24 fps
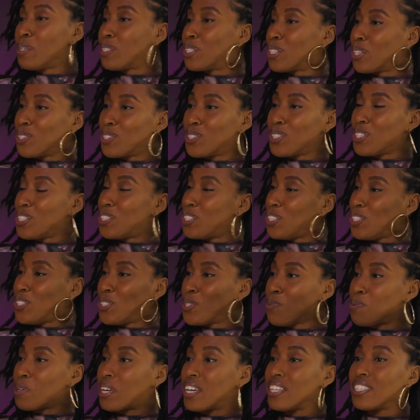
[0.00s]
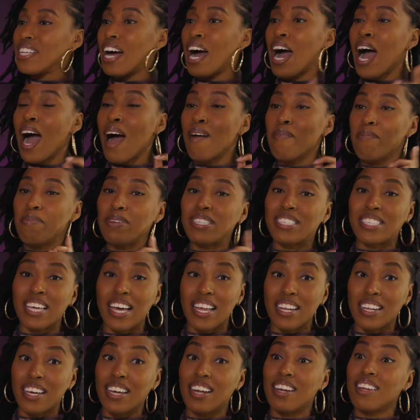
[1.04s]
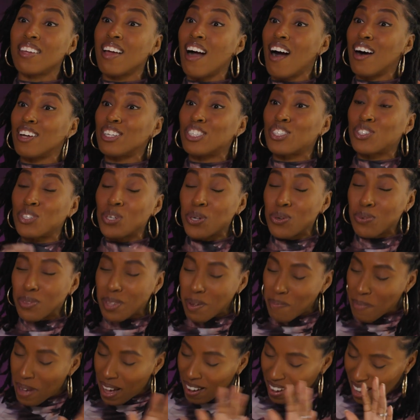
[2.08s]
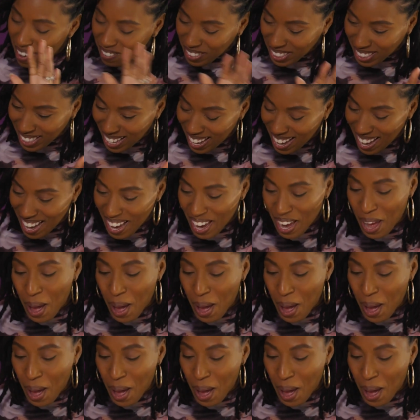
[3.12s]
a social studies teacher because I'm gonna be telling y'all the truth about everything.